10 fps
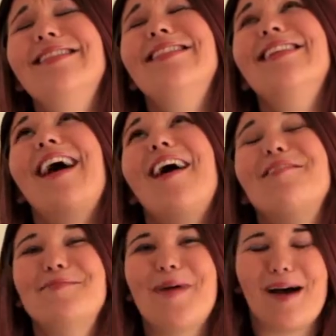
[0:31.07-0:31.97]

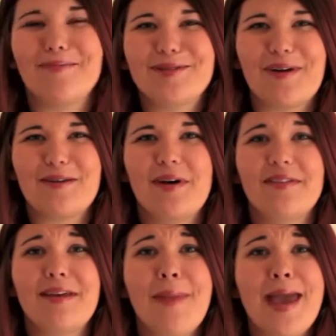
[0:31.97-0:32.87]
love Bob's Red Mill.
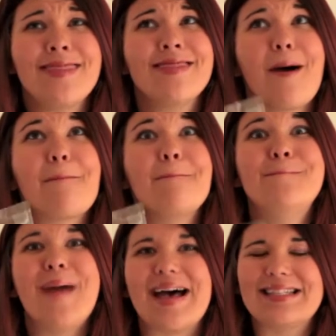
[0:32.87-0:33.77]
They make
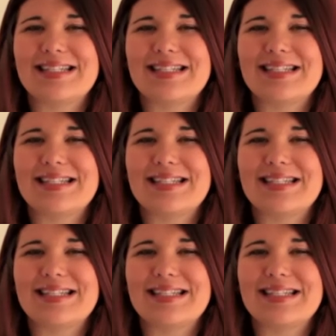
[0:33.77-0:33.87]
the best